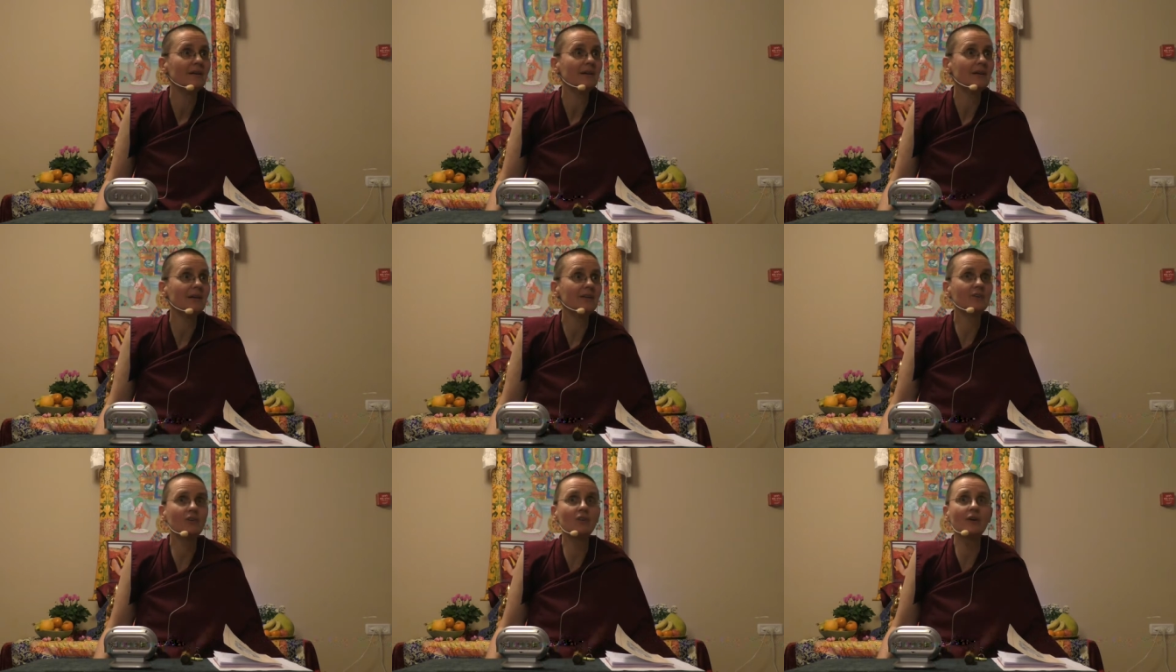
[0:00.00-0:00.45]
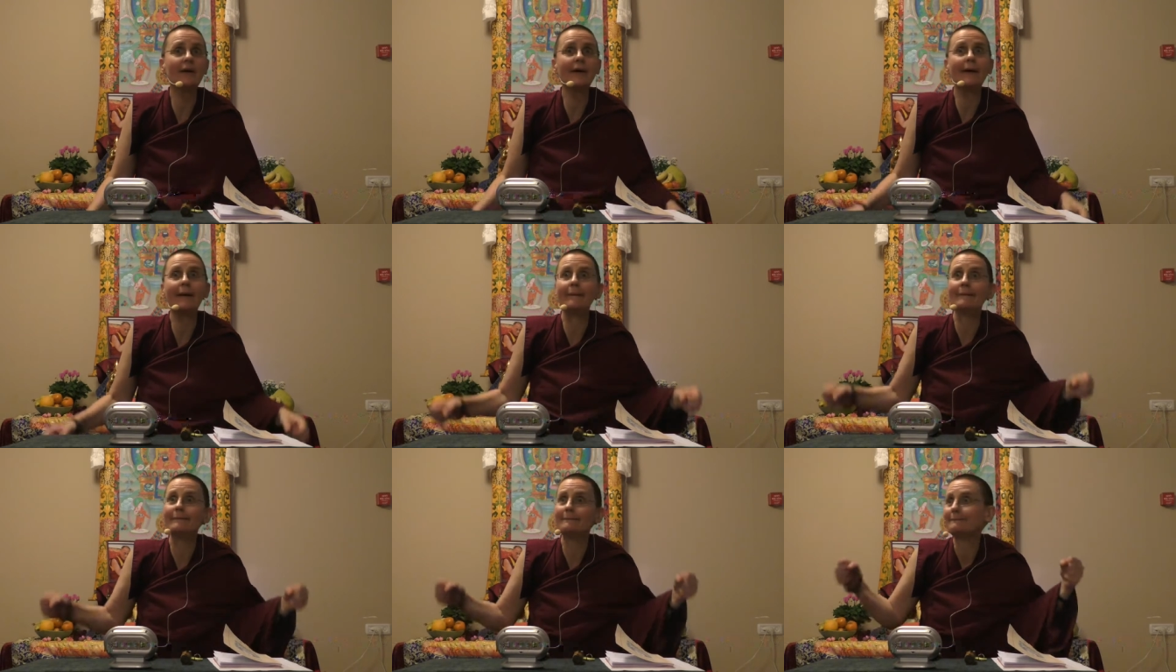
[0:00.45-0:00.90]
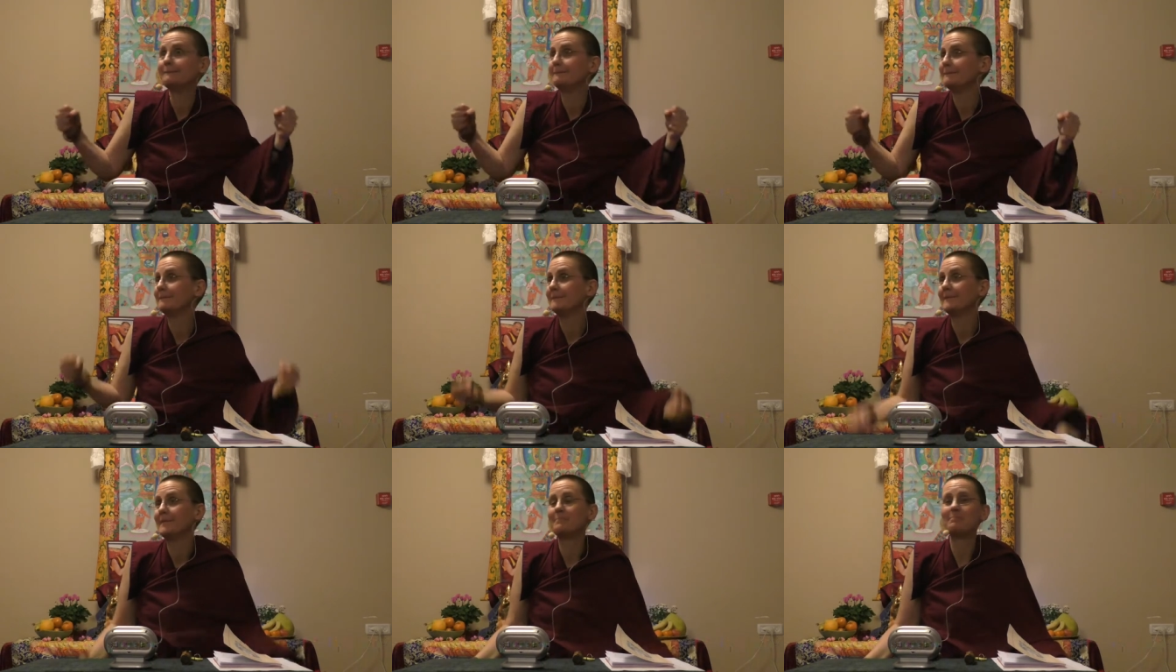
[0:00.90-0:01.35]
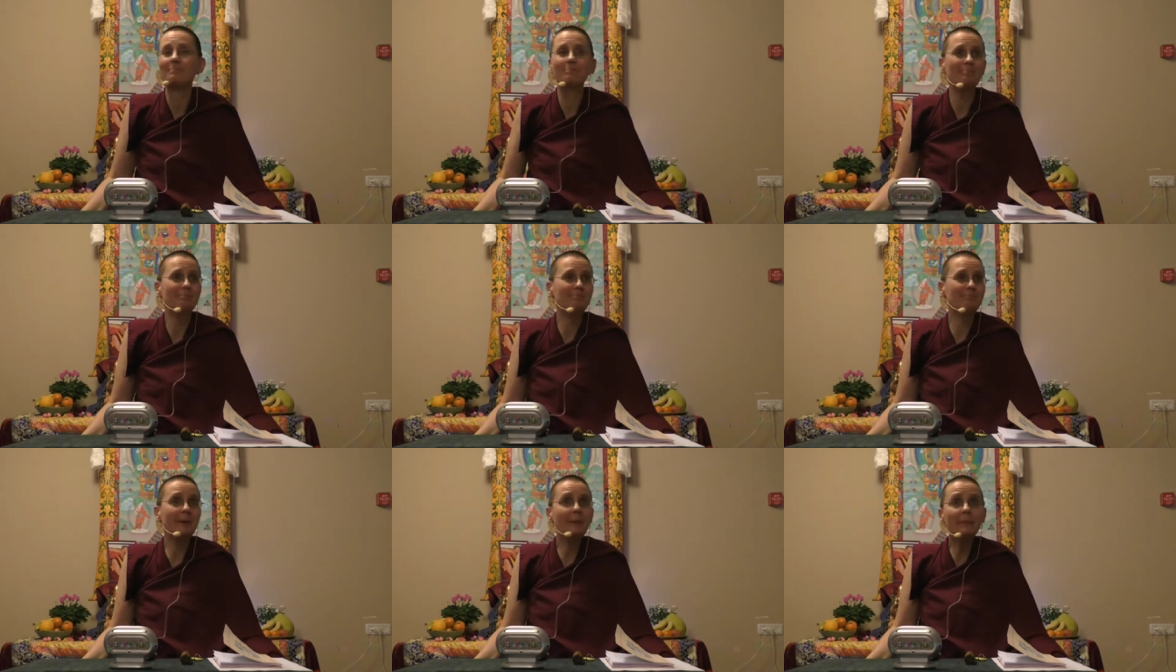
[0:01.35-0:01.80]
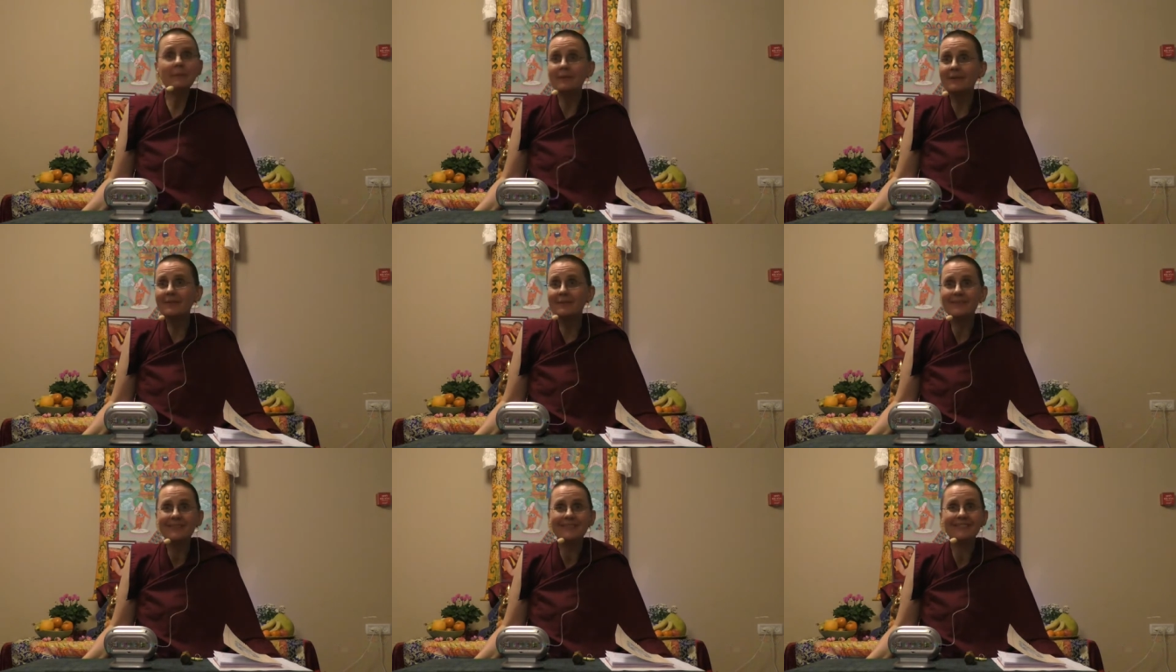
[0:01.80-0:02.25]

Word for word: It's going, bummer.